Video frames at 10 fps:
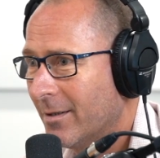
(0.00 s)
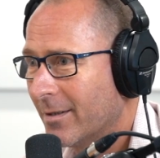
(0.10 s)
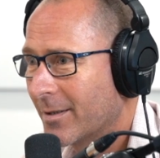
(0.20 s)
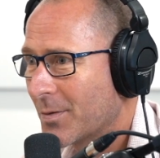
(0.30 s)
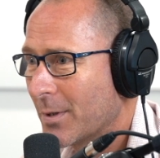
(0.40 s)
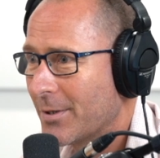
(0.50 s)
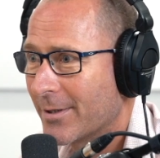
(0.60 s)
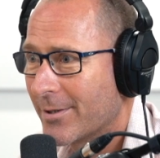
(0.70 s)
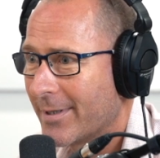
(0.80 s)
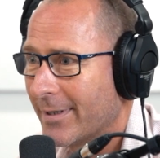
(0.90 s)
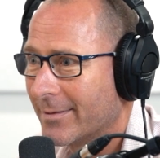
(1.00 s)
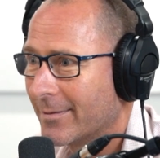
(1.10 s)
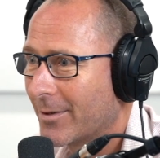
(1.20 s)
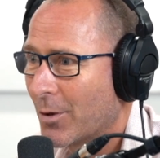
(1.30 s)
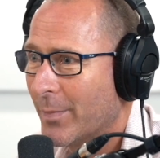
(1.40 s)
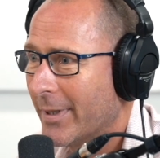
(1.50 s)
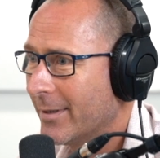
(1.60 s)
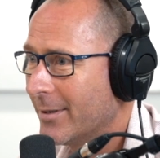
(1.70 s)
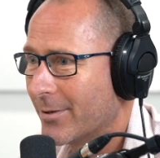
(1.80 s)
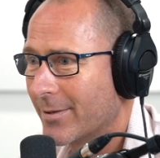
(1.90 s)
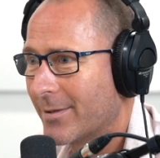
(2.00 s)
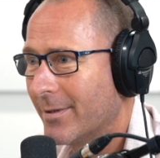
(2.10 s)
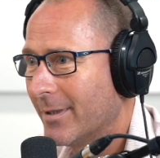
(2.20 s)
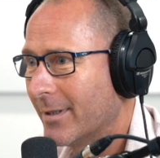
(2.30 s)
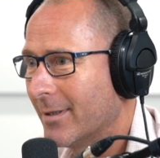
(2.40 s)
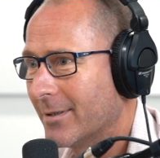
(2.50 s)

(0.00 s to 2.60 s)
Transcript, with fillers: Because once you understand compound interest and you mm.